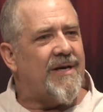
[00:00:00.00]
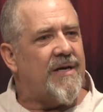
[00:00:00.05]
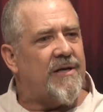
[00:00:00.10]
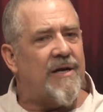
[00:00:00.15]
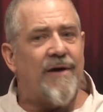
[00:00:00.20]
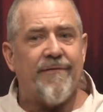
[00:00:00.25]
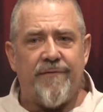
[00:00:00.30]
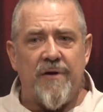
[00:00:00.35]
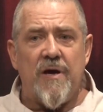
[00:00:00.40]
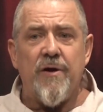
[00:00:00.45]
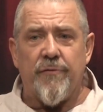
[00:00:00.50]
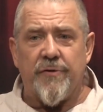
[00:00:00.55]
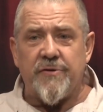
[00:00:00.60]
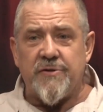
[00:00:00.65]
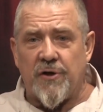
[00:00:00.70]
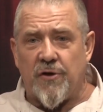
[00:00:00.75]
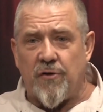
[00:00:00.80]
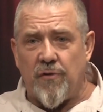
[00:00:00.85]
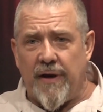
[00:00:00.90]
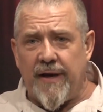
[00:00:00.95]
Now, fear is
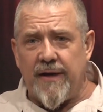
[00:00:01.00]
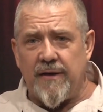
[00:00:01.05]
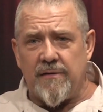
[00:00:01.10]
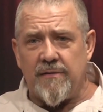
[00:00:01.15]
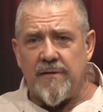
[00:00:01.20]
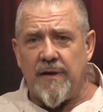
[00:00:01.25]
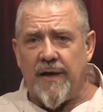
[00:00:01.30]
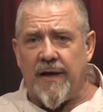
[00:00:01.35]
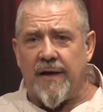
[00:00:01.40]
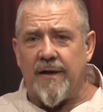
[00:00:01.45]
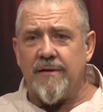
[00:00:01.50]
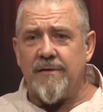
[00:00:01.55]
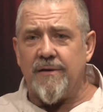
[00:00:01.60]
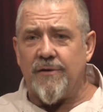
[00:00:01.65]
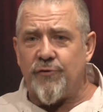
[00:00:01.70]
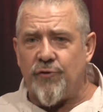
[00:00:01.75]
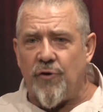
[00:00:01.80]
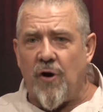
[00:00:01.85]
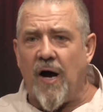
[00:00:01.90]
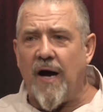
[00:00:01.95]
a great thing that
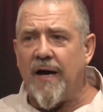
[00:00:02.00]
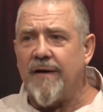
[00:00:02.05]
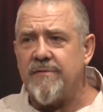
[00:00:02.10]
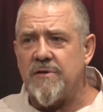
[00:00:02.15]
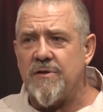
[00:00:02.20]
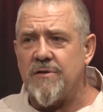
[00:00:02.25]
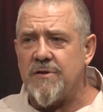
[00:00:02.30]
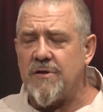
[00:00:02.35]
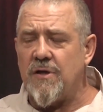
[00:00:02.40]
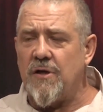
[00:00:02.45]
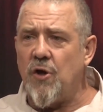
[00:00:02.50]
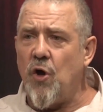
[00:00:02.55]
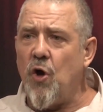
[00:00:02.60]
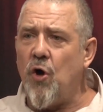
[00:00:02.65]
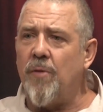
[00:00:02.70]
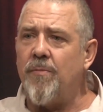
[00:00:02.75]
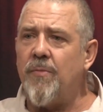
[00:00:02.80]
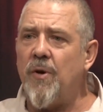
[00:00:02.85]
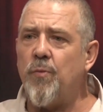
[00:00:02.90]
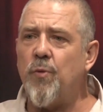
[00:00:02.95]
drives us
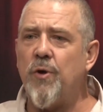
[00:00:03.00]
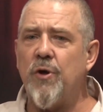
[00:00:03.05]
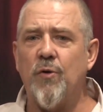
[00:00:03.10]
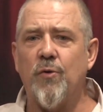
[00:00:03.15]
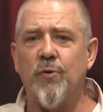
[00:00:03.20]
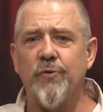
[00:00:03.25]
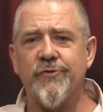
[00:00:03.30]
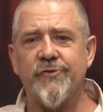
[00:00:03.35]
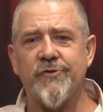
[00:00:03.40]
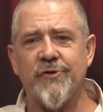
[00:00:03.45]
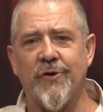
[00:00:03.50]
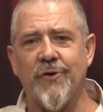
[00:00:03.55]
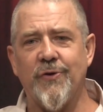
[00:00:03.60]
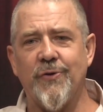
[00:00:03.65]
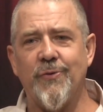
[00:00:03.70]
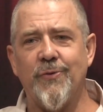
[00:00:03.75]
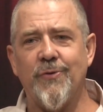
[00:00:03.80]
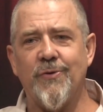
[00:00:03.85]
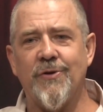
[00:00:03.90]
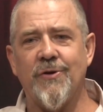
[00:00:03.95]
along, but we
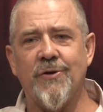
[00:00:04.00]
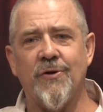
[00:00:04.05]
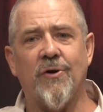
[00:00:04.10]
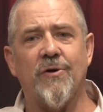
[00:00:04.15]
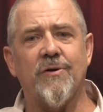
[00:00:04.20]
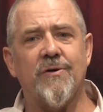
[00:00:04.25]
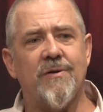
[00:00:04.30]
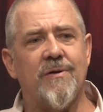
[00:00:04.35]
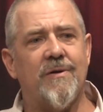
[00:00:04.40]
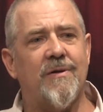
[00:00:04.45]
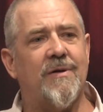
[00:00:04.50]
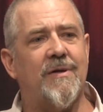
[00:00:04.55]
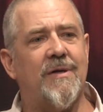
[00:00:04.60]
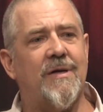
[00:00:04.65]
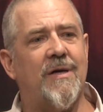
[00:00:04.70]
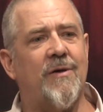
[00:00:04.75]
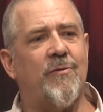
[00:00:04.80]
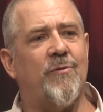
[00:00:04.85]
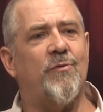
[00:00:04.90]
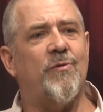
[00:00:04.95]
also
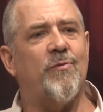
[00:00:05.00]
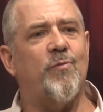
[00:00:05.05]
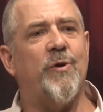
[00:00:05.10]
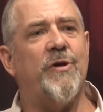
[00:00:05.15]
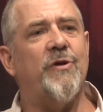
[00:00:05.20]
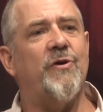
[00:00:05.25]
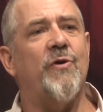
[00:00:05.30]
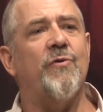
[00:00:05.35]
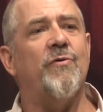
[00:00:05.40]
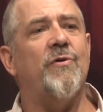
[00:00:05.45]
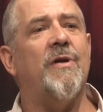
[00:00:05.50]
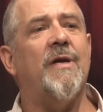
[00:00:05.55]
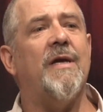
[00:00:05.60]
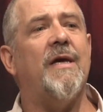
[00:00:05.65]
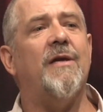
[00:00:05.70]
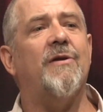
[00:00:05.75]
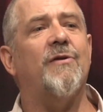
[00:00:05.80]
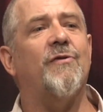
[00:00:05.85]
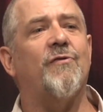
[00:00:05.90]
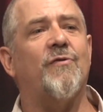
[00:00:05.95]
we don't
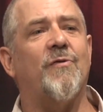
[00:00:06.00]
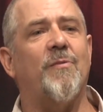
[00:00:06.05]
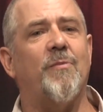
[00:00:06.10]
need it